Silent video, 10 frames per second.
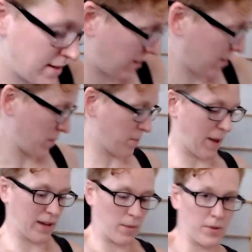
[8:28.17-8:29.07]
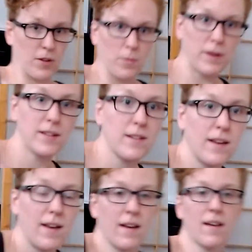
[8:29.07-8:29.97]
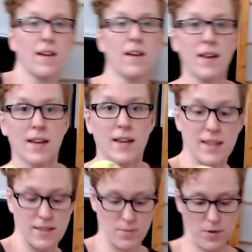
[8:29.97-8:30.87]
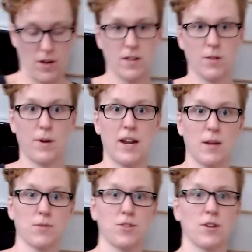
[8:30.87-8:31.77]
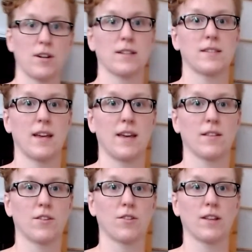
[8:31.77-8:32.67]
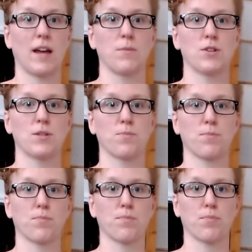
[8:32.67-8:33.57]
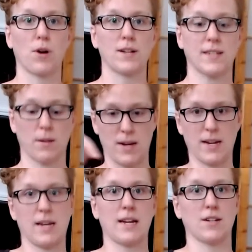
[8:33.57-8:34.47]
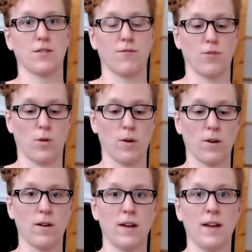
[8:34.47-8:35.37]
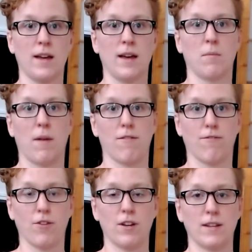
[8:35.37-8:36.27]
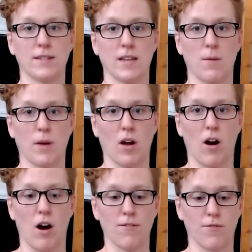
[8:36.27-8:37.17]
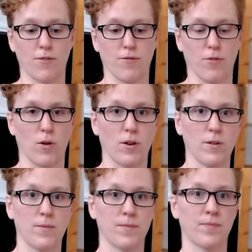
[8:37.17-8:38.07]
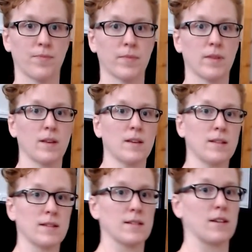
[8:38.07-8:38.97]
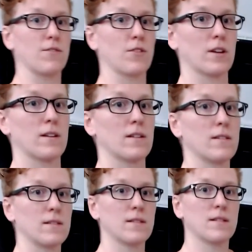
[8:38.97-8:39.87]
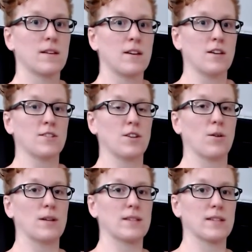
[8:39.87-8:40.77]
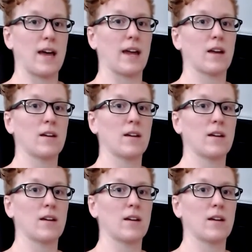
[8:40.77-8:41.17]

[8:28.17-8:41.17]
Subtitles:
let me back up a little bit. Get this ball under my hamstrings and literally I'm just pressing my knee into the floor. My foot is coming off the floor. See if you can. So it's like